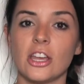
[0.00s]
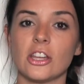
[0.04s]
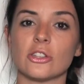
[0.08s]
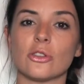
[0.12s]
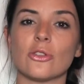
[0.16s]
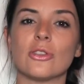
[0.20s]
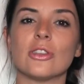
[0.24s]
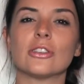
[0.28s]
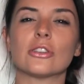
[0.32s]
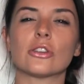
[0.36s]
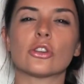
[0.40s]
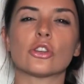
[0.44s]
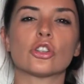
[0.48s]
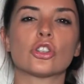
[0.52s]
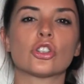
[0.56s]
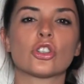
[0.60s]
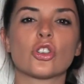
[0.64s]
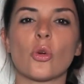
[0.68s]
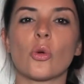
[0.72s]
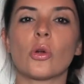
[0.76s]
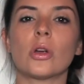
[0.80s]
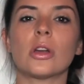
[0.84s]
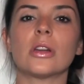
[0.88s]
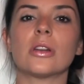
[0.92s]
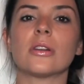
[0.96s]
So these are
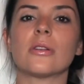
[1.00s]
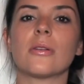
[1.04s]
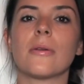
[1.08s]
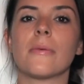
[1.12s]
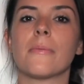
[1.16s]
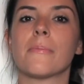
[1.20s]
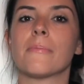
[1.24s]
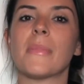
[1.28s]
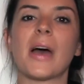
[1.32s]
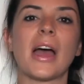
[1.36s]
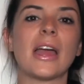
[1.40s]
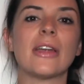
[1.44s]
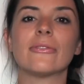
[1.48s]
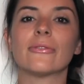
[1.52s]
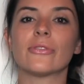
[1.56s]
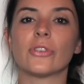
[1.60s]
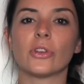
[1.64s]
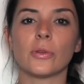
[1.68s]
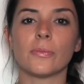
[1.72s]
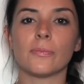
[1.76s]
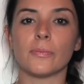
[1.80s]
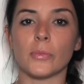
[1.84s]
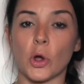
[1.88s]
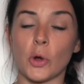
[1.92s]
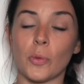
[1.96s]
short,
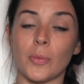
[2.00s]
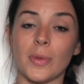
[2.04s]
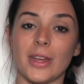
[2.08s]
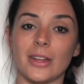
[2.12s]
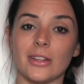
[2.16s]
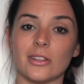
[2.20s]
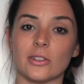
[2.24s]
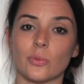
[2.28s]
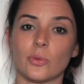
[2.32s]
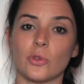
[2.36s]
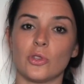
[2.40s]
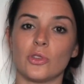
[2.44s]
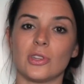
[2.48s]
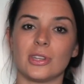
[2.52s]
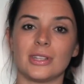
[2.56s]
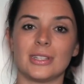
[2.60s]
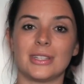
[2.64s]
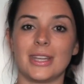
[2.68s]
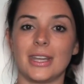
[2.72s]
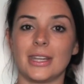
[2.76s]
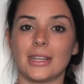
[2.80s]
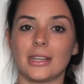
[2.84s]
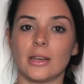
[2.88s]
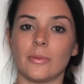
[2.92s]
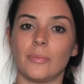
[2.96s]
mindful moments where you can
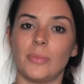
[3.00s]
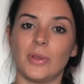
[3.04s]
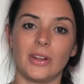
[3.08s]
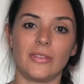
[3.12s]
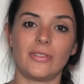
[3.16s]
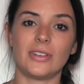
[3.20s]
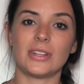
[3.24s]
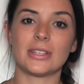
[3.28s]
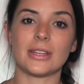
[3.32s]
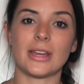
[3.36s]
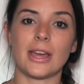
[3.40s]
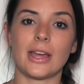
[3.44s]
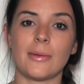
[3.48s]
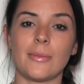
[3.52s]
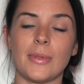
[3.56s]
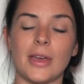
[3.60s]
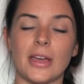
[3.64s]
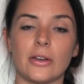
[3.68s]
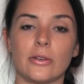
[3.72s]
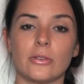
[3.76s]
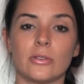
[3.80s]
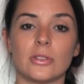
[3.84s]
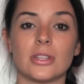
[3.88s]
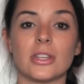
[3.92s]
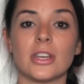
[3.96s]
take a bit of a time
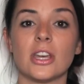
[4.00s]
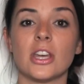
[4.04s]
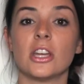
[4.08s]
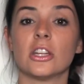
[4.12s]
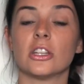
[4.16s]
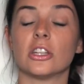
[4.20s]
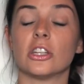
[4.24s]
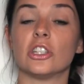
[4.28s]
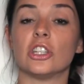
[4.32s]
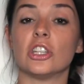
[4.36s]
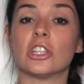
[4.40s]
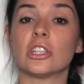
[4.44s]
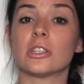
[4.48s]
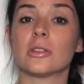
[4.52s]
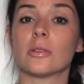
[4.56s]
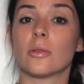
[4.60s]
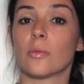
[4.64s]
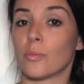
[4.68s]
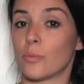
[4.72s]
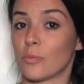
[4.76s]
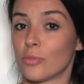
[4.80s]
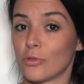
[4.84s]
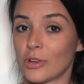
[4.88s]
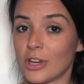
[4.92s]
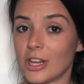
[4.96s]
out to just
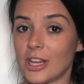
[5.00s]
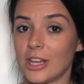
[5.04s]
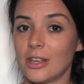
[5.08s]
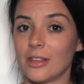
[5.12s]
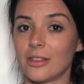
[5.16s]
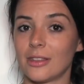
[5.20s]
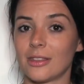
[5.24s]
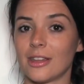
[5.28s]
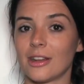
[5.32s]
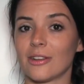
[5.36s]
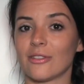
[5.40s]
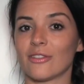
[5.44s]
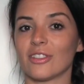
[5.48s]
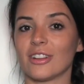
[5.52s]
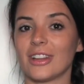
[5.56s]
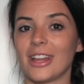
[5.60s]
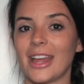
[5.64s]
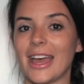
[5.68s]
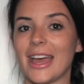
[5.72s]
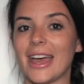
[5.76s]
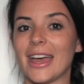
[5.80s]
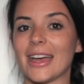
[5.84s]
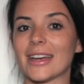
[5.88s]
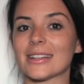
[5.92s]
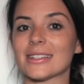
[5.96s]
breathe and
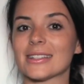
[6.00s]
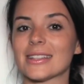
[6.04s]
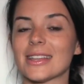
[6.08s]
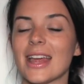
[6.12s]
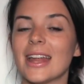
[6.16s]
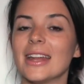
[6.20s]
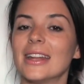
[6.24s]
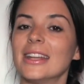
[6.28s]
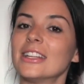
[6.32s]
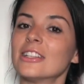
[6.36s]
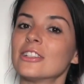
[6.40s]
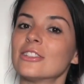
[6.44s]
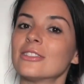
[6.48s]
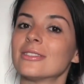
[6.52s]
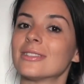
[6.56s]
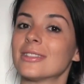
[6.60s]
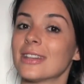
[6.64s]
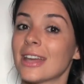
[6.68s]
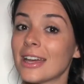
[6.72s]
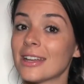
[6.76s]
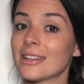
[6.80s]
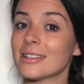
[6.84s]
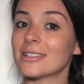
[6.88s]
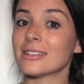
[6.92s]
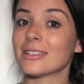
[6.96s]
relax. And it
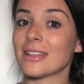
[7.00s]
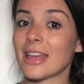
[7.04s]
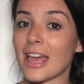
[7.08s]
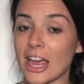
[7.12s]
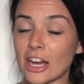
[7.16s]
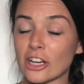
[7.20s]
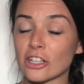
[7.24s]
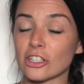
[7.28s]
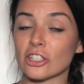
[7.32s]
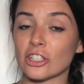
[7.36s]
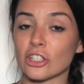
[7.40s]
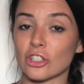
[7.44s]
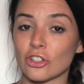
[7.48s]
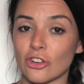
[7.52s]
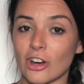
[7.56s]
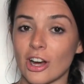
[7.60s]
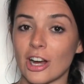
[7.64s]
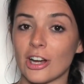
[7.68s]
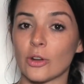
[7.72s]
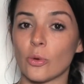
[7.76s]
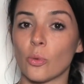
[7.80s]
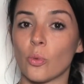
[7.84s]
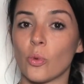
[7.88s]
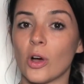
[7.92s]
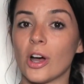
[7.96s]
does actually
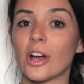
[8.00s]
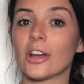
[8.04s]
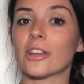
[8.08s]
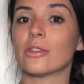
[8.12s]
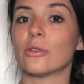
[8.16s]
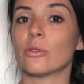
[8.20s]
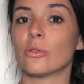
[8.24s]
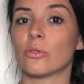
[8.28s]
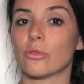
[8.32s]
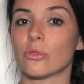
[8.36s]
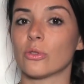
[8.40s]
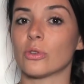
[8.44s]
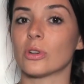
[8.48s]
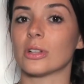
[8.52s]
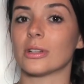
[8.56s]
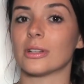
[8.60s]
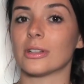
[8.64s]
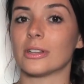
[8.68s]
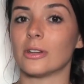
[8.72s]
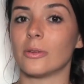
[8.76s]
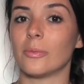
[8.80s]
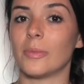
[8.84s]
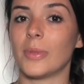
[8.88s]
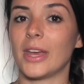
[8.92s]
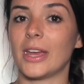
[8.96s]
try to walk you through it a
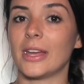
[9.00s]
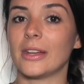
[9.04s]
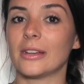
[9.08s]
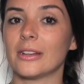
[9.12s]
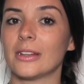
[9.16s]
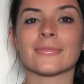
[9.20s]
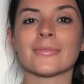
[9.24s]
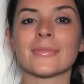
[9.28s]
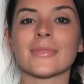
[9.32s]
little bit.